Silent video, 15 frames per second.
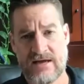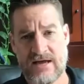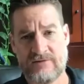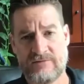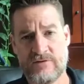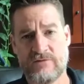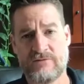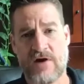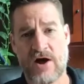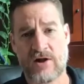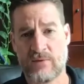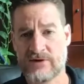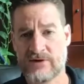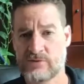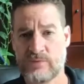If you
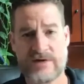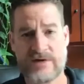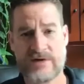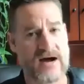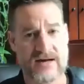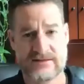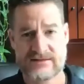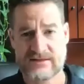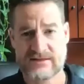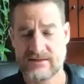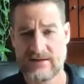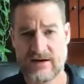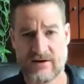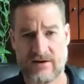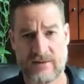follow us, we
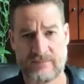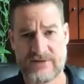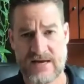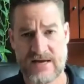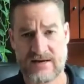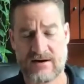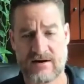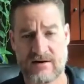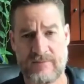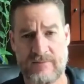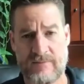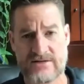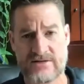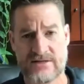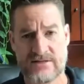constantly are updating our
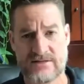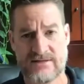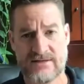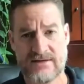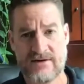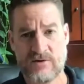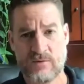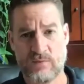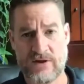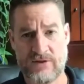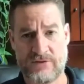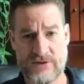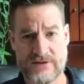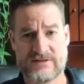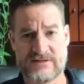pages
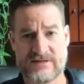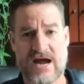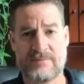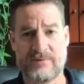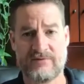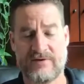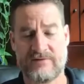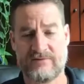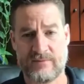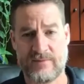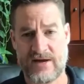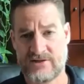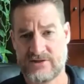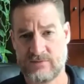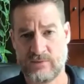with this type of
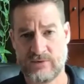information.